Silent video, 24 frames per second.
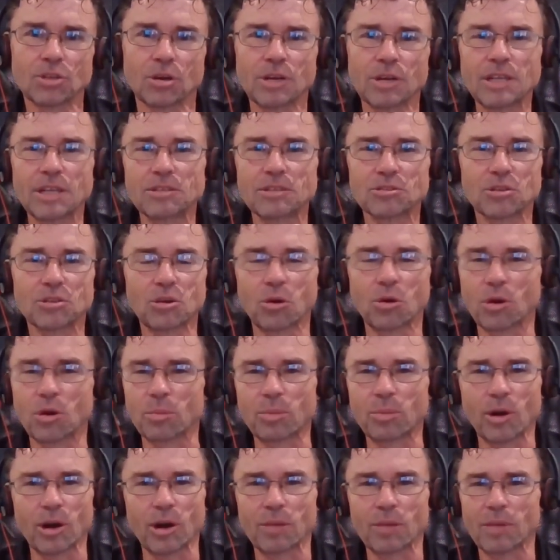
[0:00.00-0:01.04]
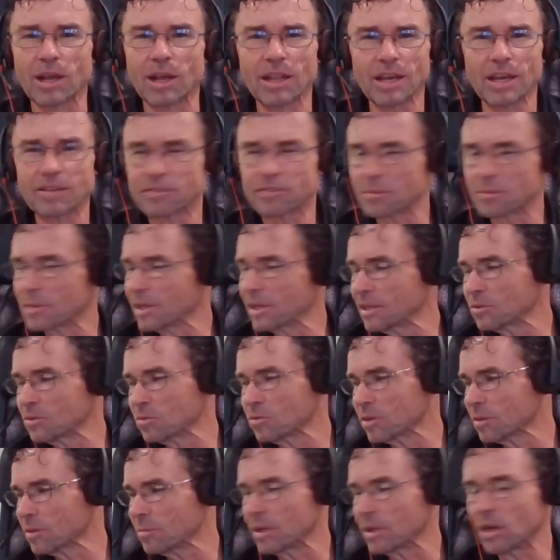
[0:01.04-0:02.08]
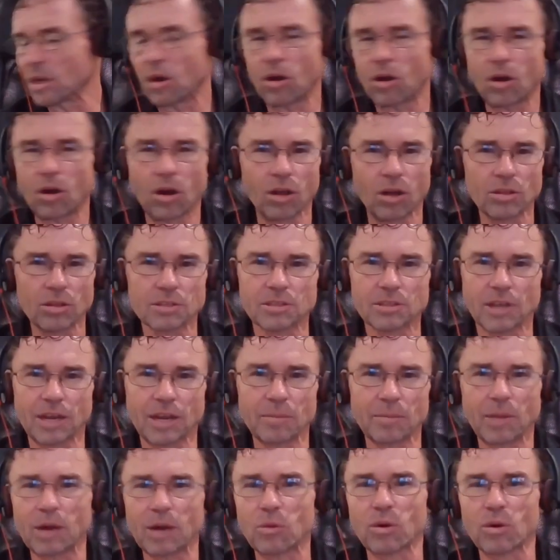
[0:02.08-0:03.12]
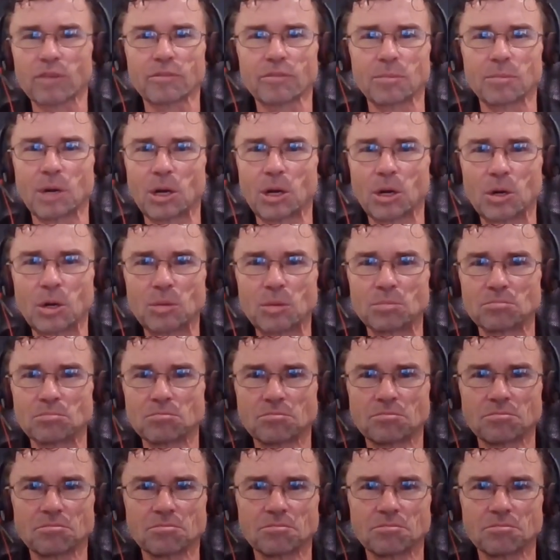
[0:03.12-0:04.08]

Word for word: So he's a core part of my life. I mean, he's with me all the time. I work from home.